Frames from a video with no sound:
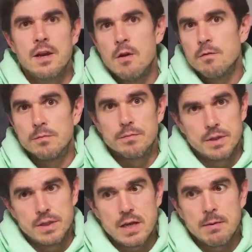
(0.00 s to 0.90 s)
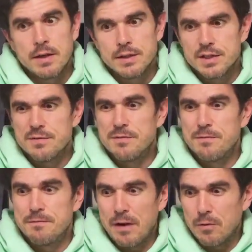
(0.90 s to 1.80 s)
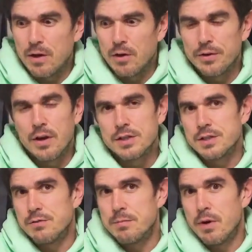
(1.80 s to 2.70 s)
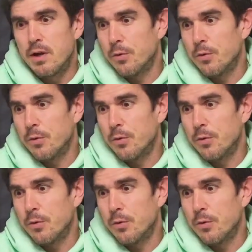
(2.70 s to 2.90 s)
from double unders felt a lot nicer in my